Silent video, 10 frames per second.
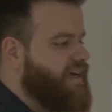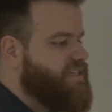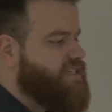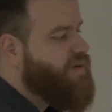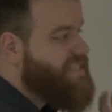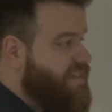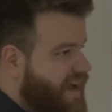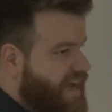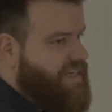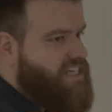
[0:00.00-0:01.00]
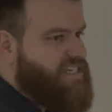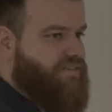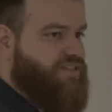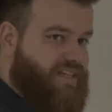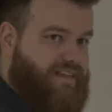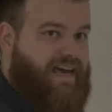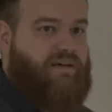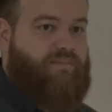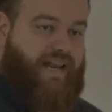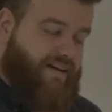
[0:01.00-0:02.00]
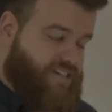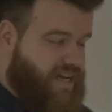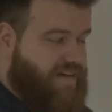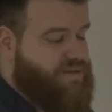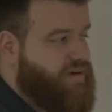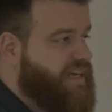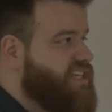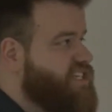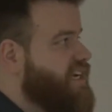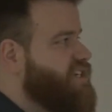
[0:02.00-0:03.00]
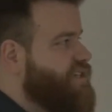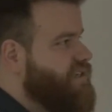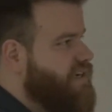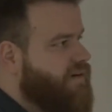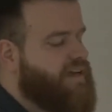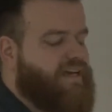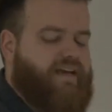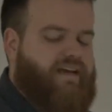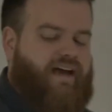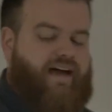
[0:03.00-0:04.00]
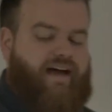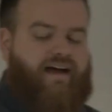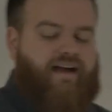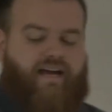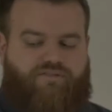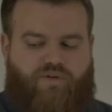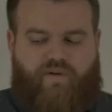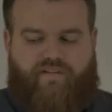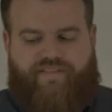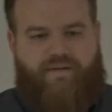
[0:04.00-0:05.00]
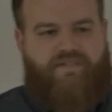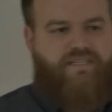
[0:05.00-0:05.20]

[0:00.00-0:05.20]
to its advantage. And if you did that, you might actually have some breaking changes. So kind of rule of thumb is